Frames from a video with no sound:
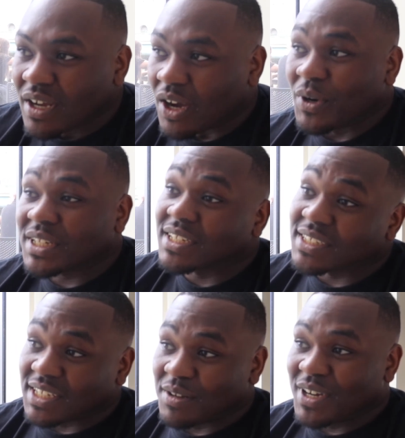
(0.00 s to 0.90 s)
I worked at the
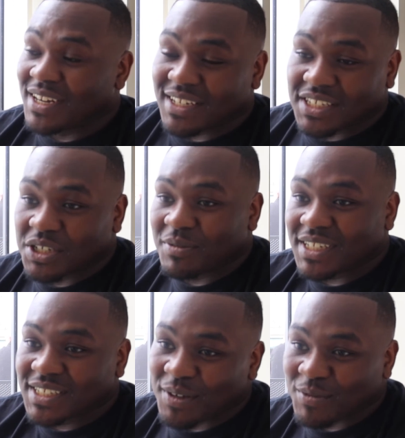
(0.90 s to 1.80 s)
cinema and at the gym at
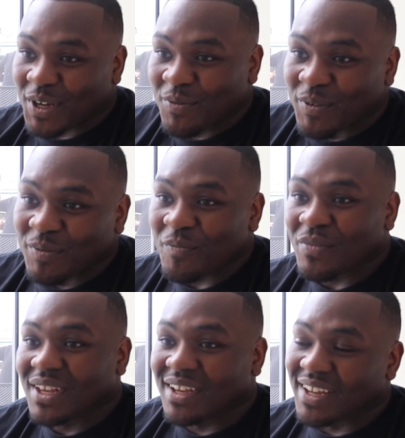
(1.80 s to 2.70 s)
the same time. Did you?
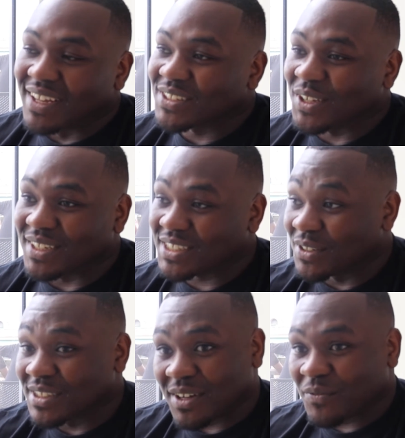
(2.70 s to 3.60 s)
Yeah, so as
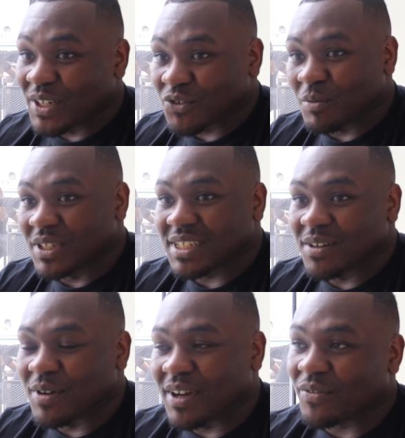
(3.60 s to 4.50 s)
soon as I'd finish from the
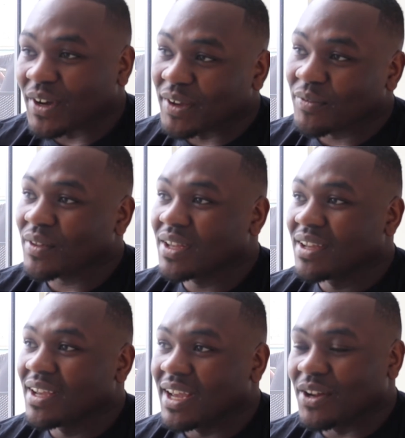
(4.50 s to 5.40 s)
cinema at five,
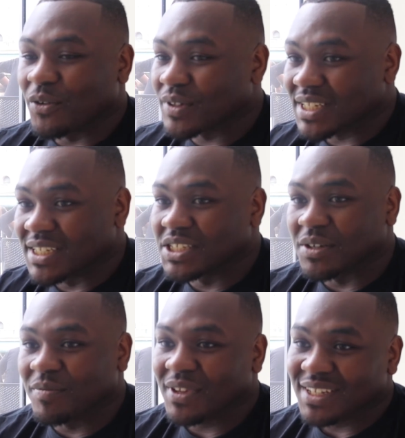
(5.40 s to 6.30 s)
head over to the
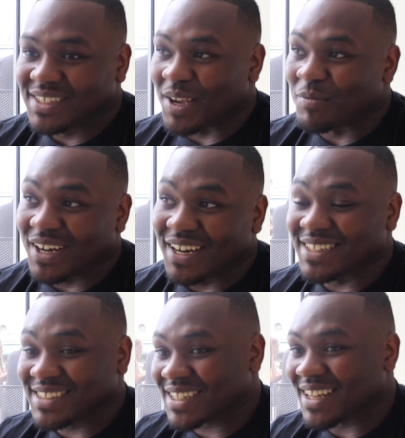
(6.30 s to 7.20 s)
gym, take my
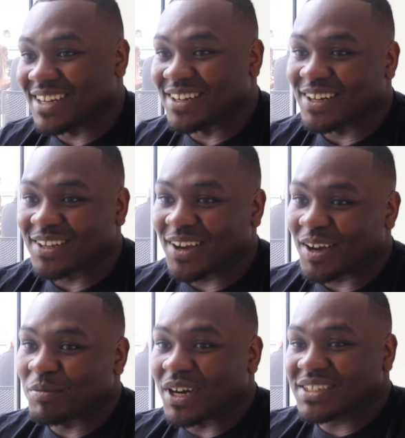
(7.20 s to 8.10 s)
class, and then I'd,
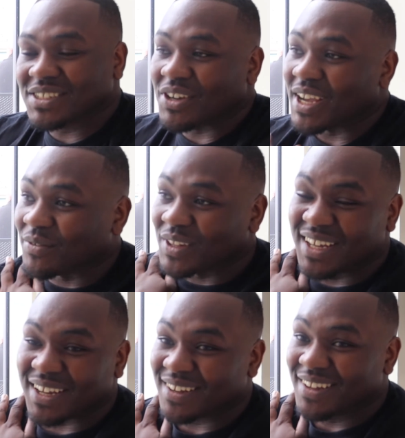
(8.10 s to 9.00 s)
I'd box straight after that.